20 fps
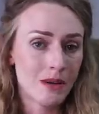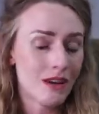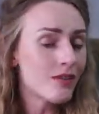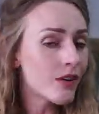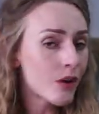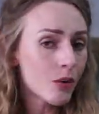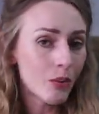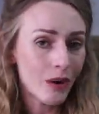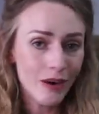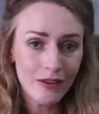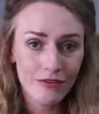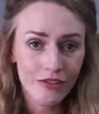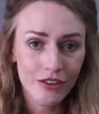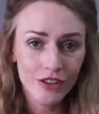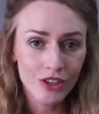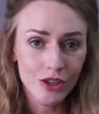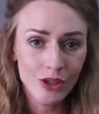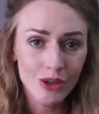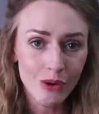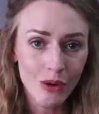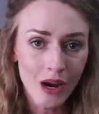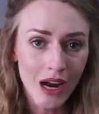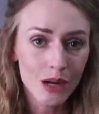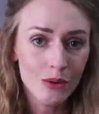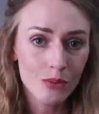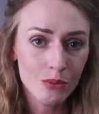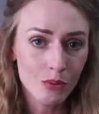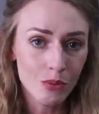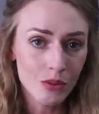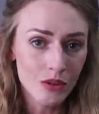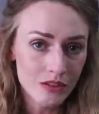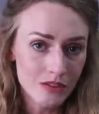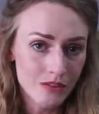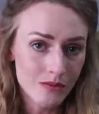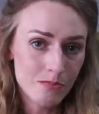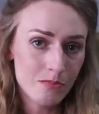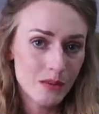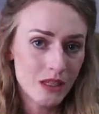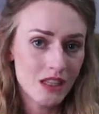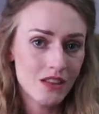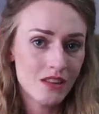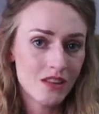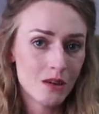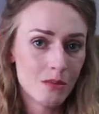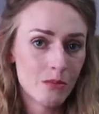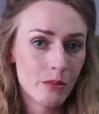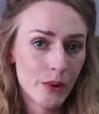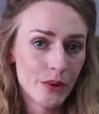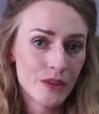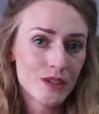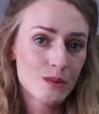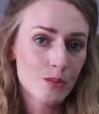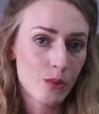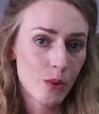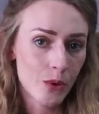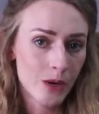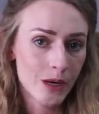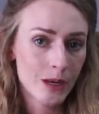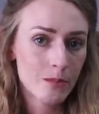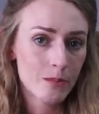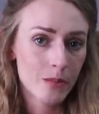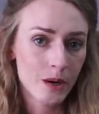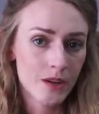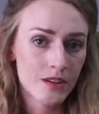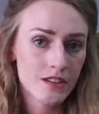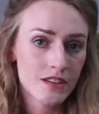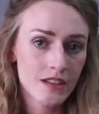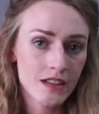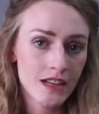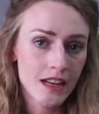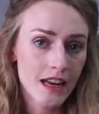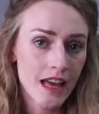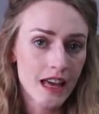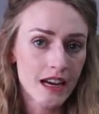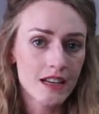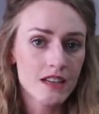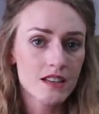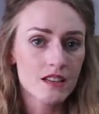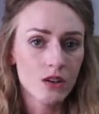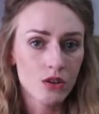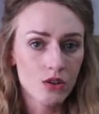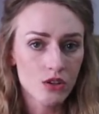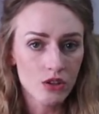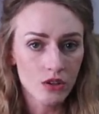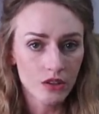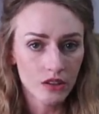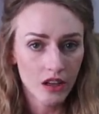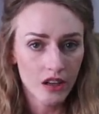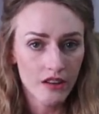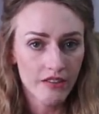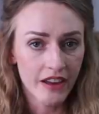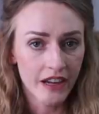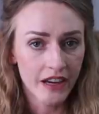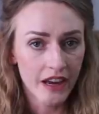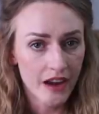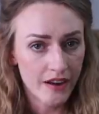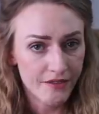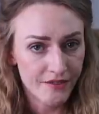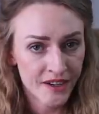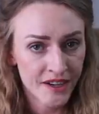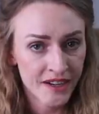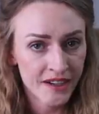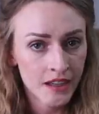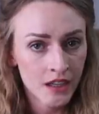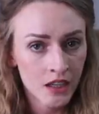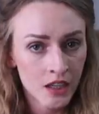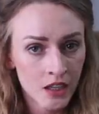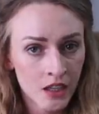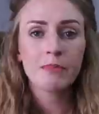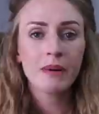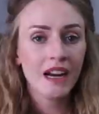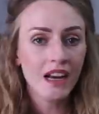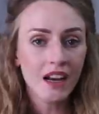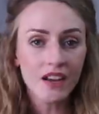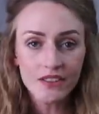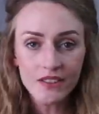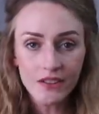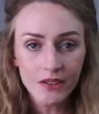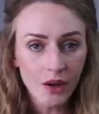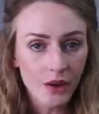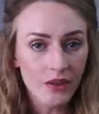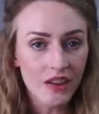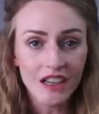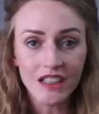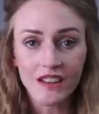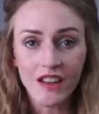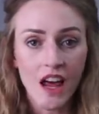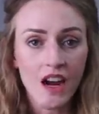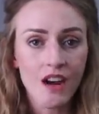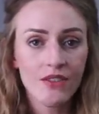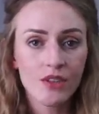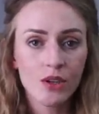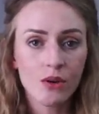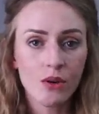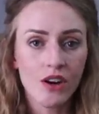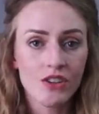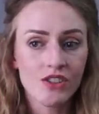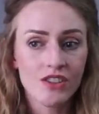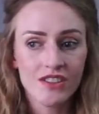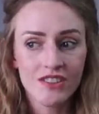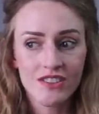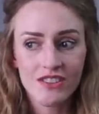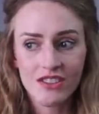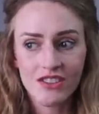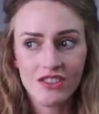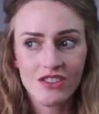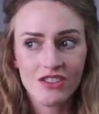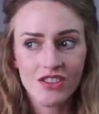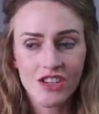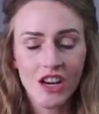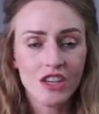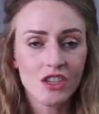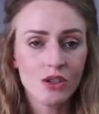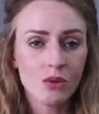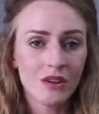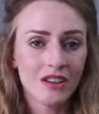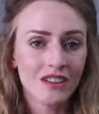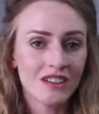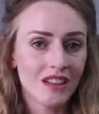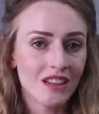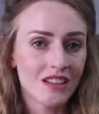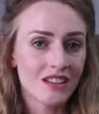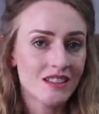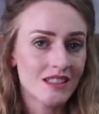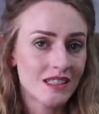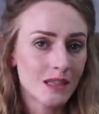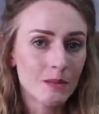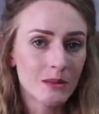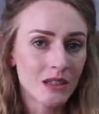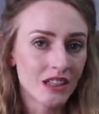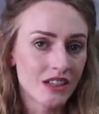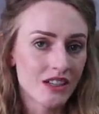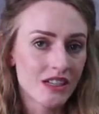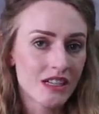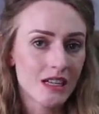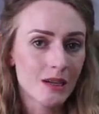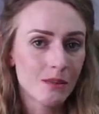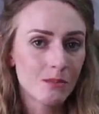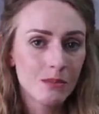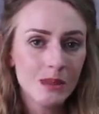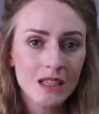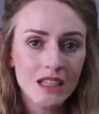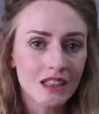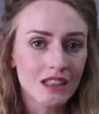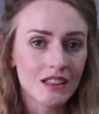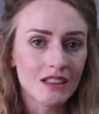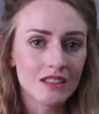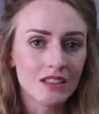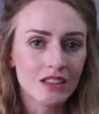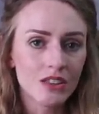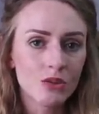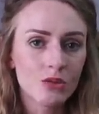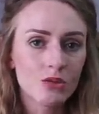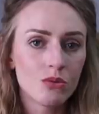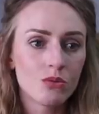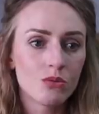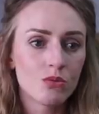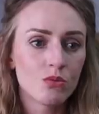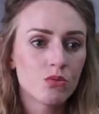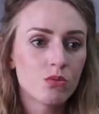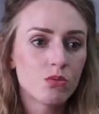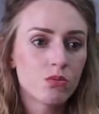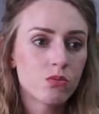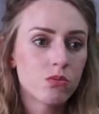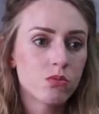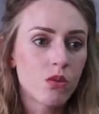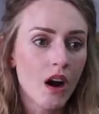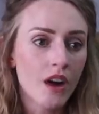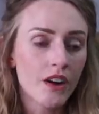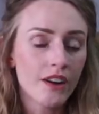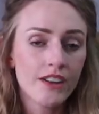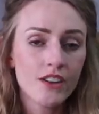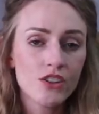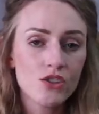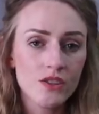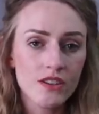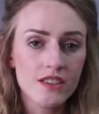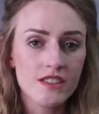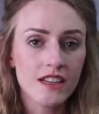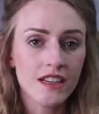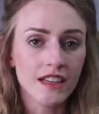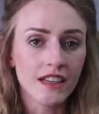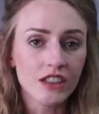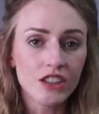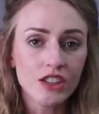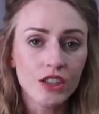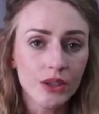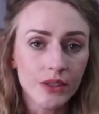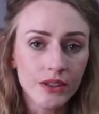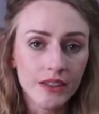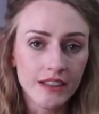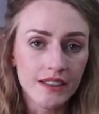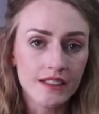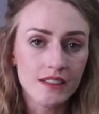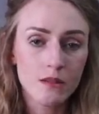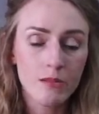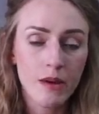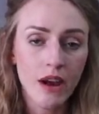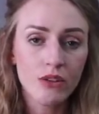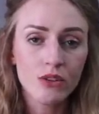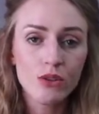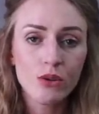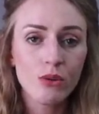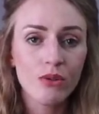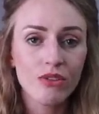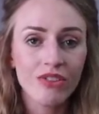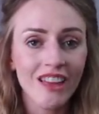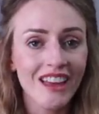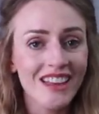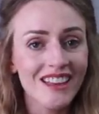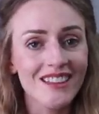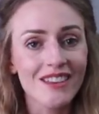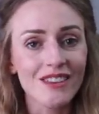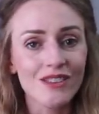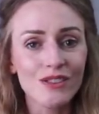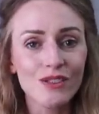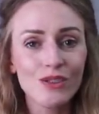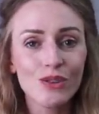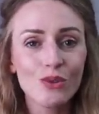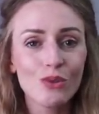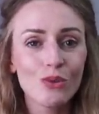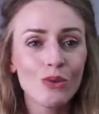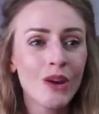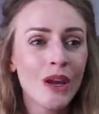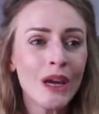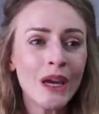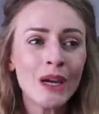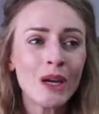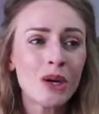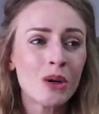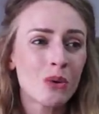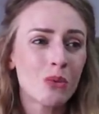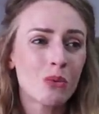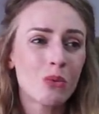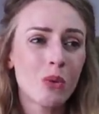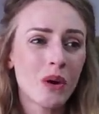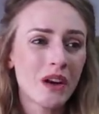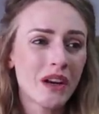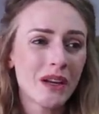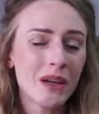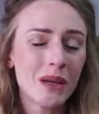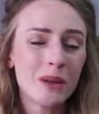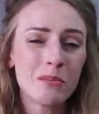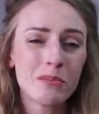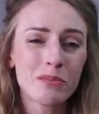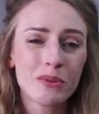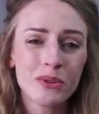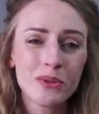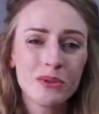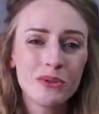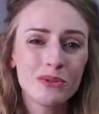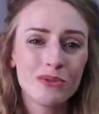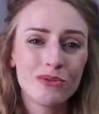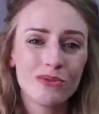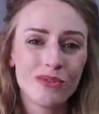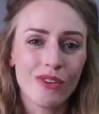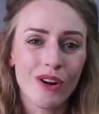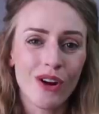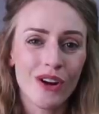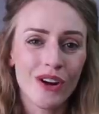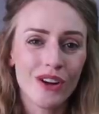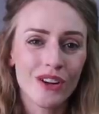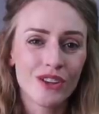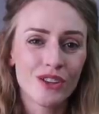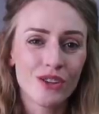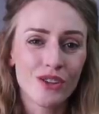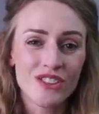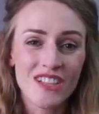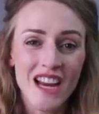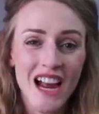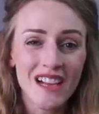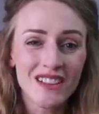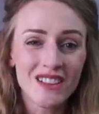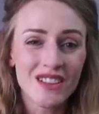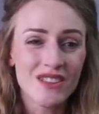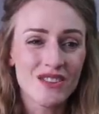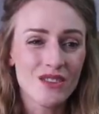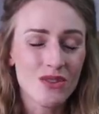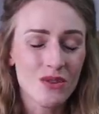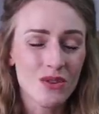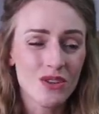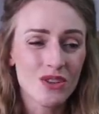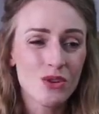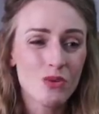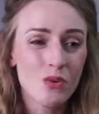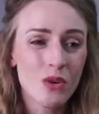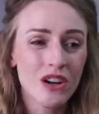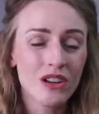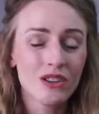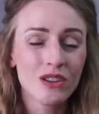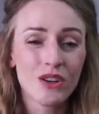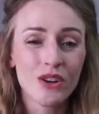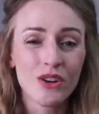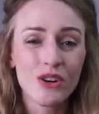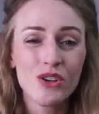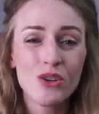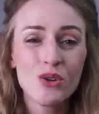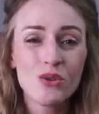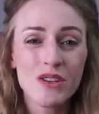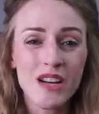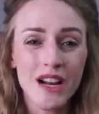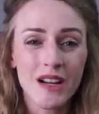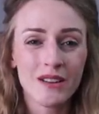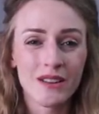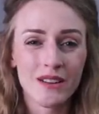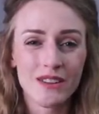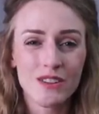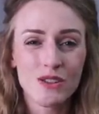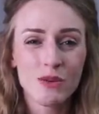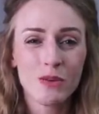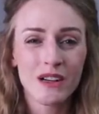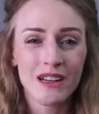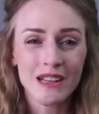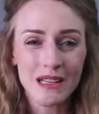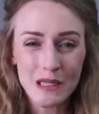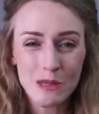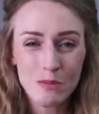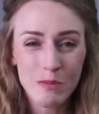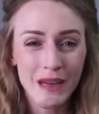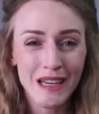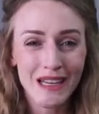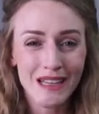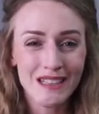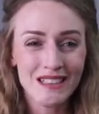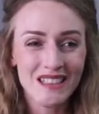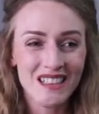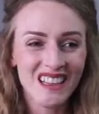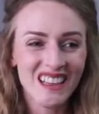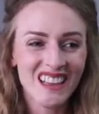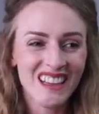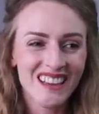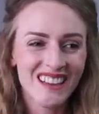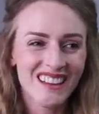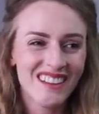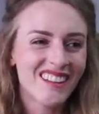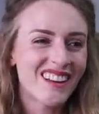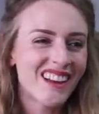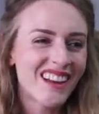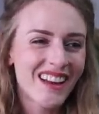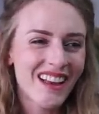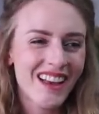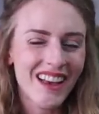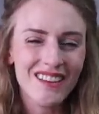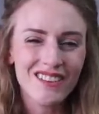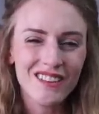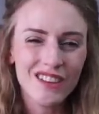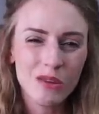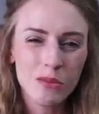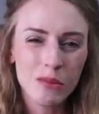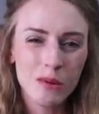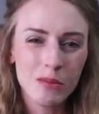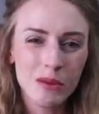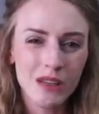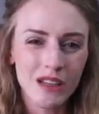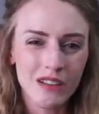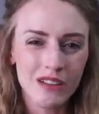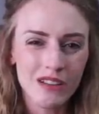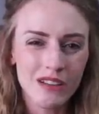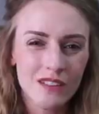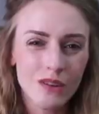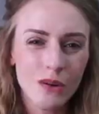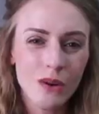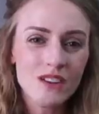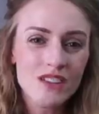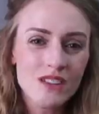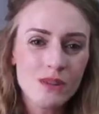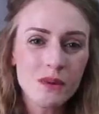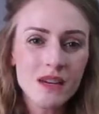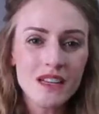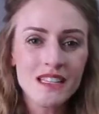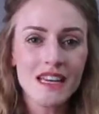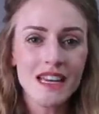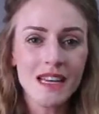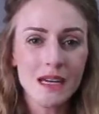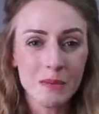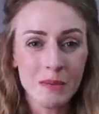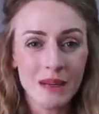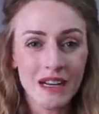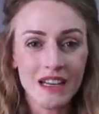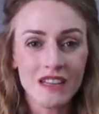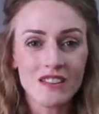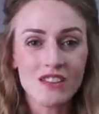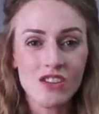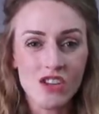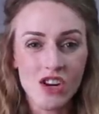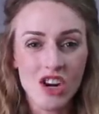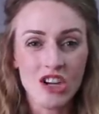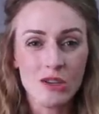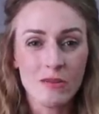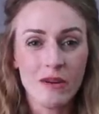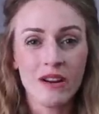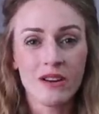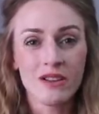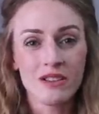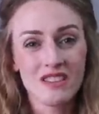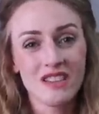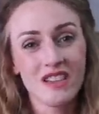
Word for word: if it weren't for you, I would be the most boring person at any social event ever. But I also know that a lot of you are just genuinely similar to me. You are interested and curious about new things. You want to improve on your talents, or you want to learn new talents. You want to expand as a human being. So I just want to take a minute to talk about